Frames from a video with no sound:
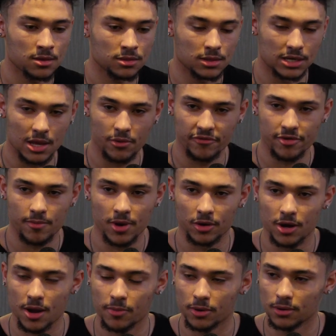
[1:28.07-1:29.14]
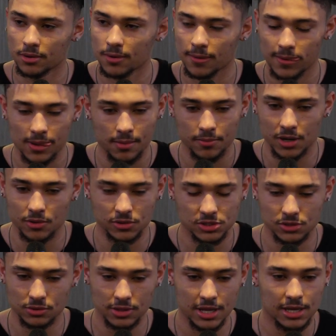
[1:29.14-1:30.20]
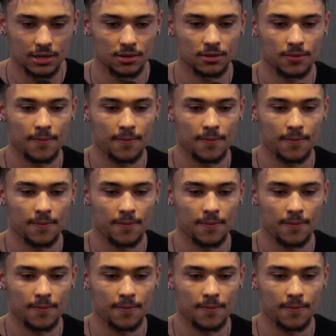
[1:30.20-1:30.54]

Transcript: the day we found my grandpa, but it was too late.